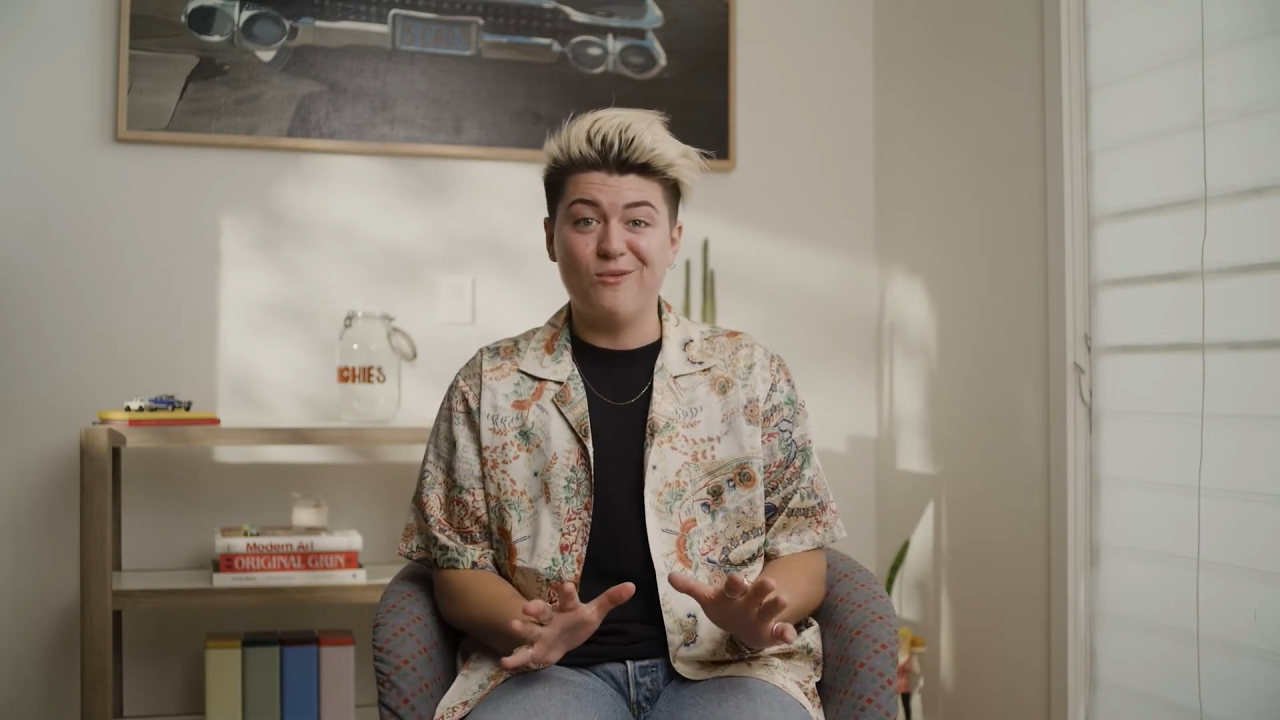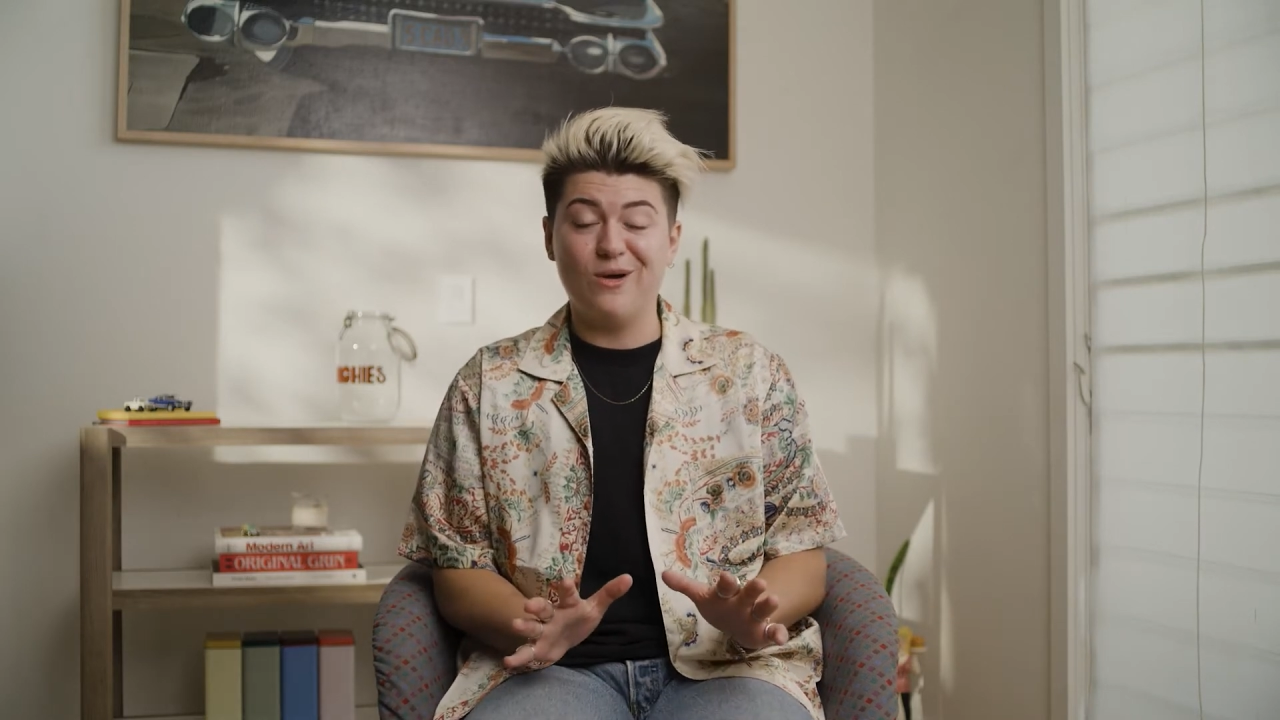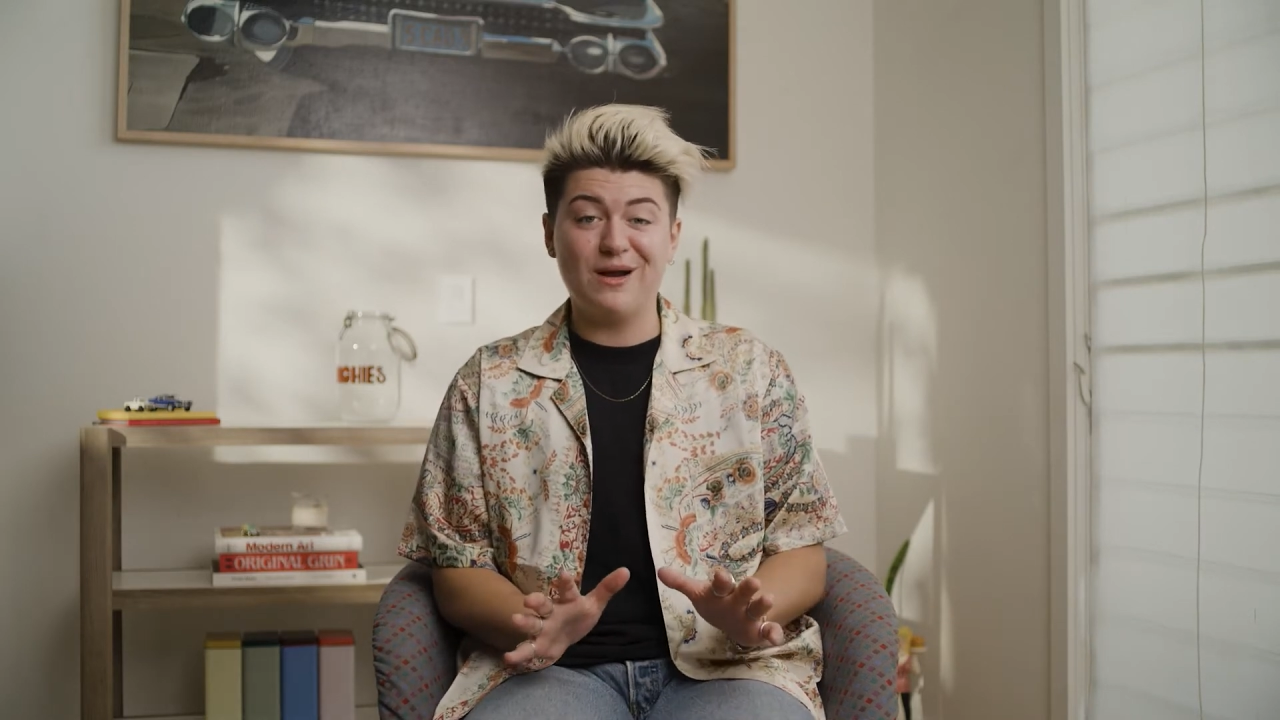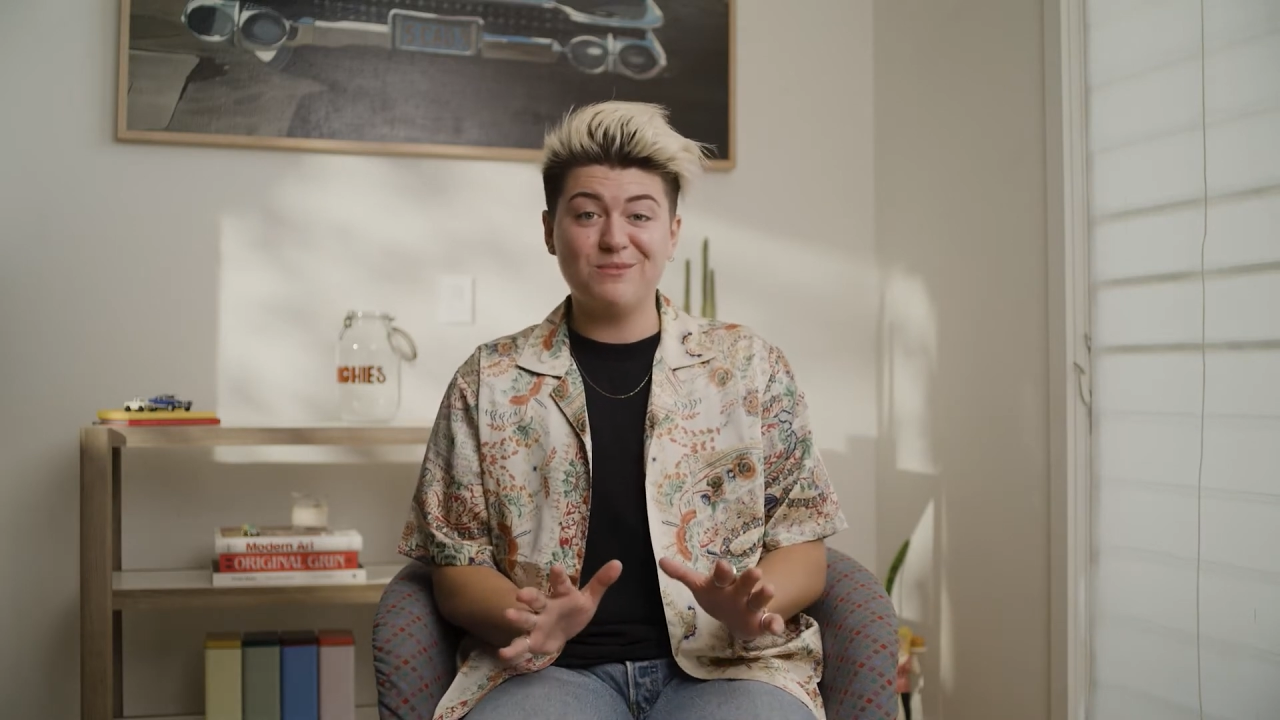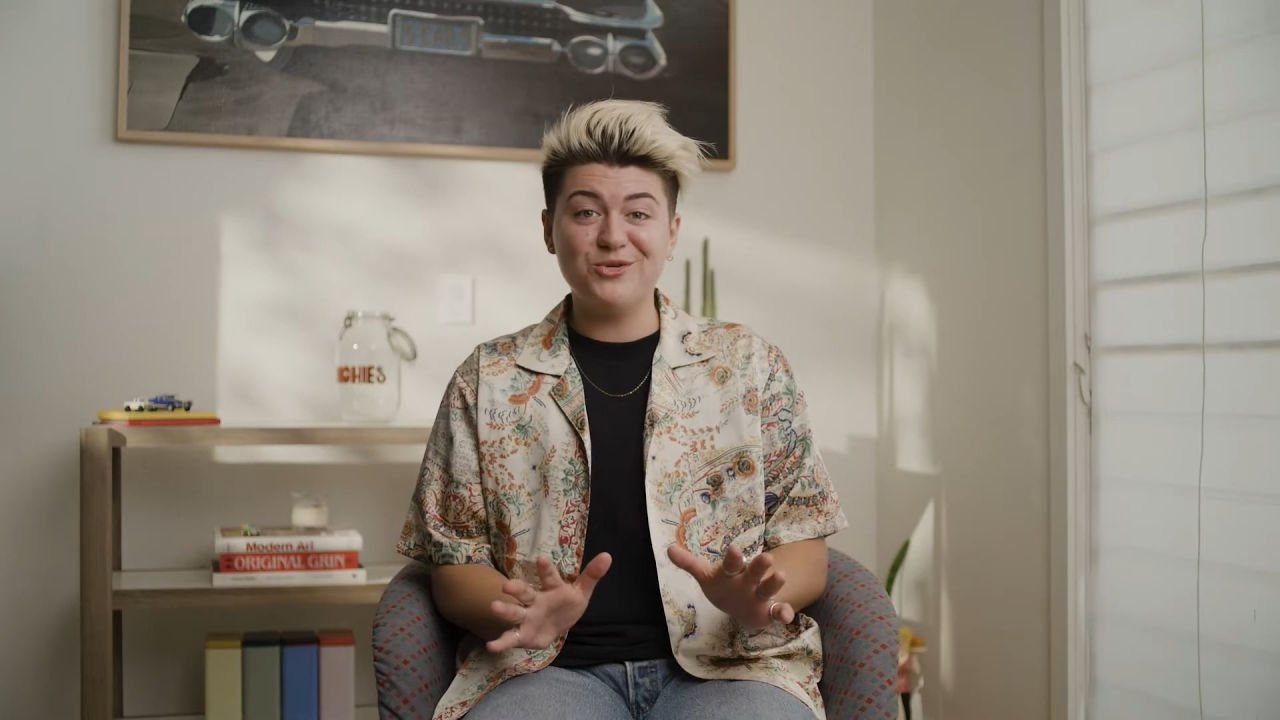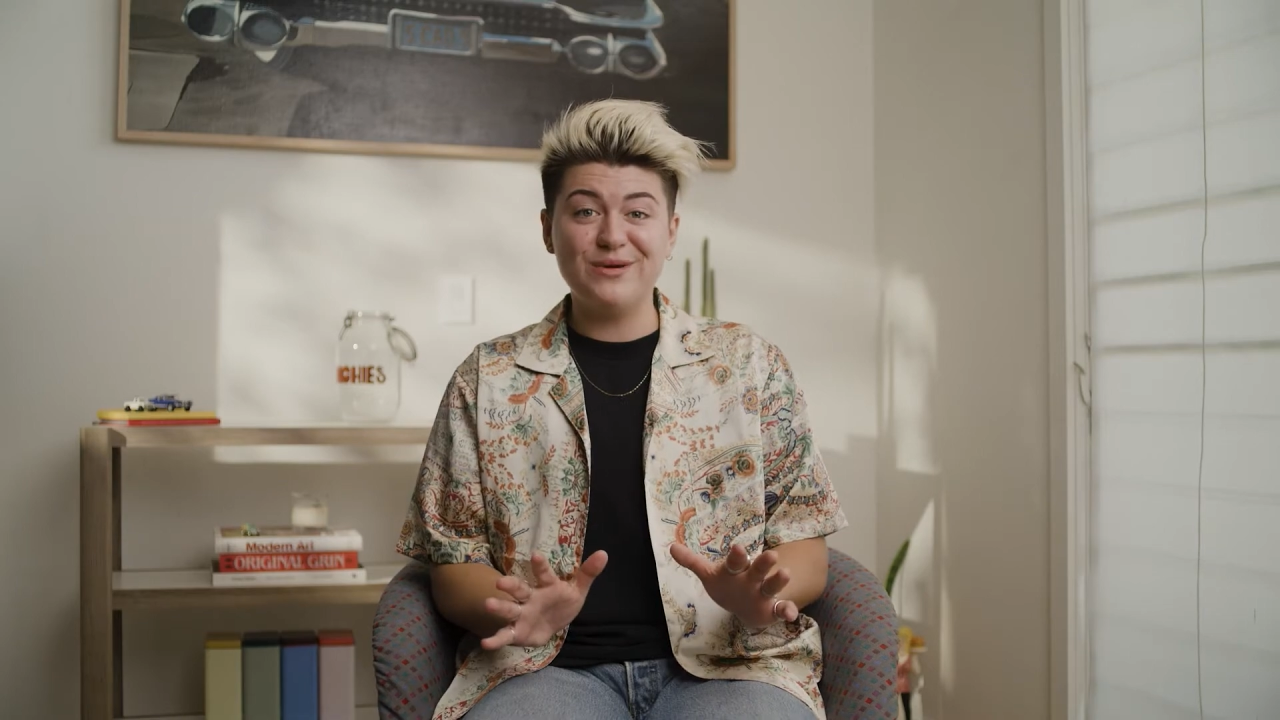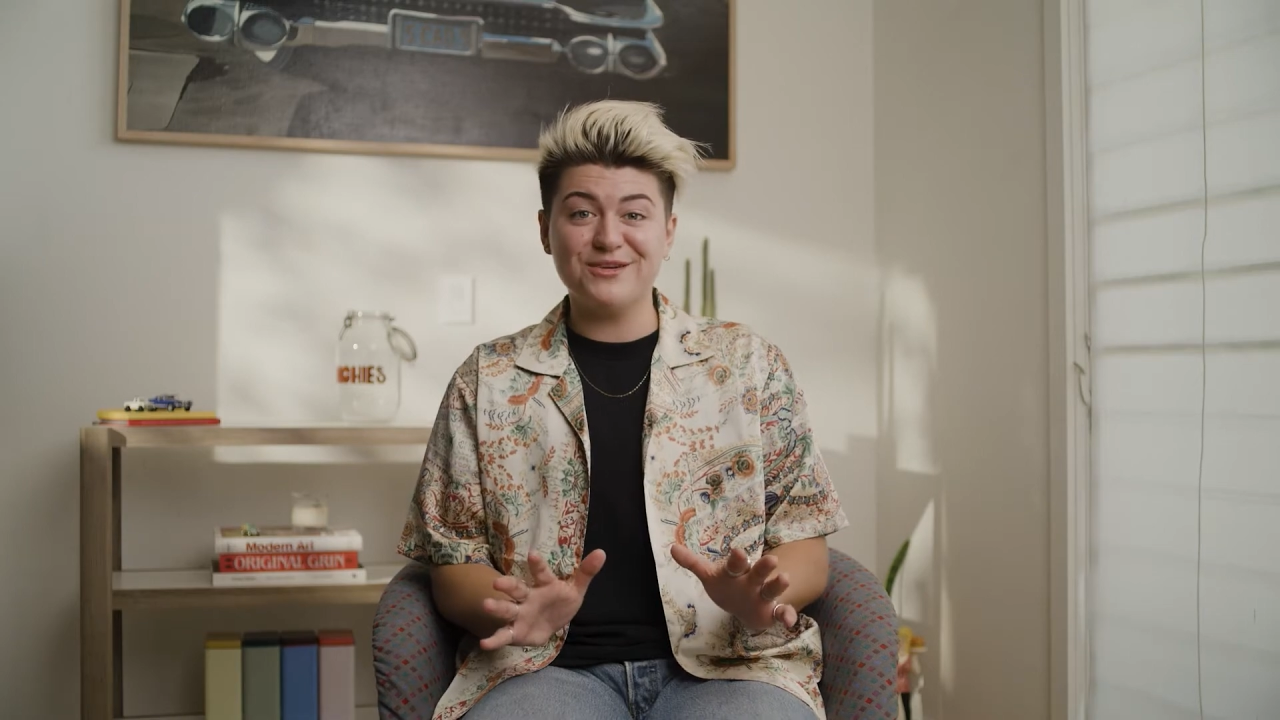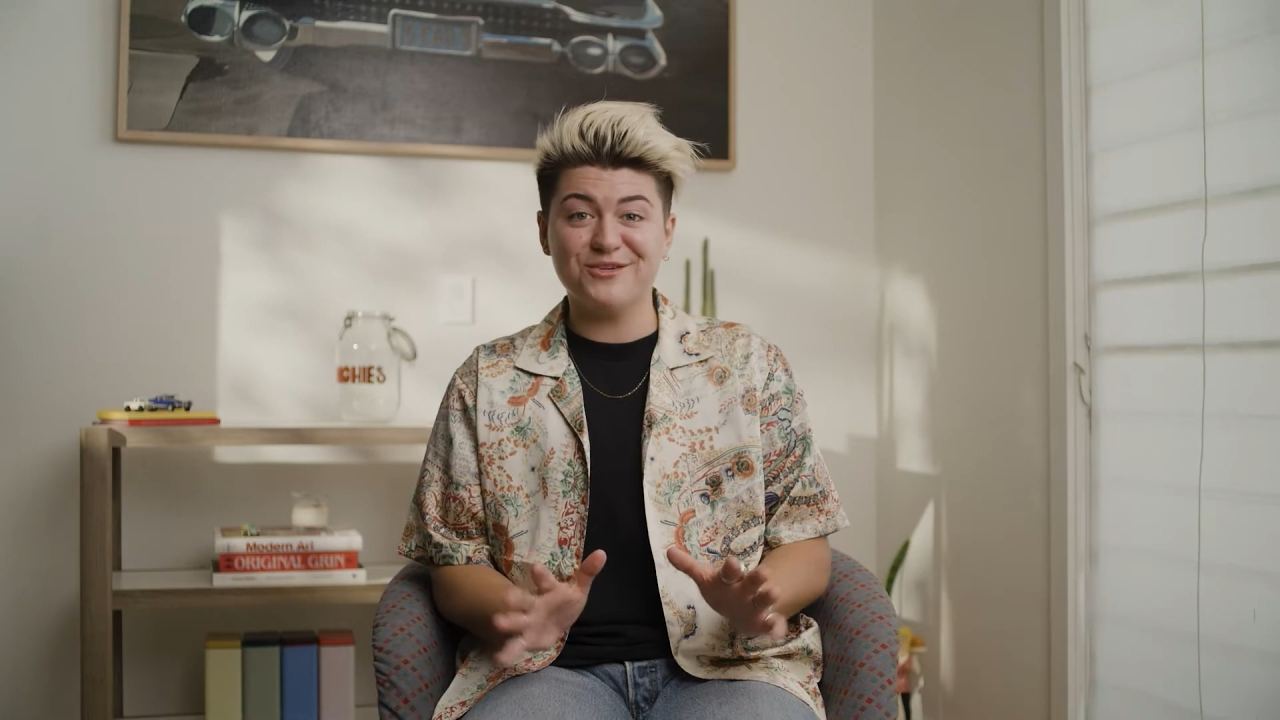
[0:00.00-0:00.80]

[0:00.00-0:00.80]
what I'm doing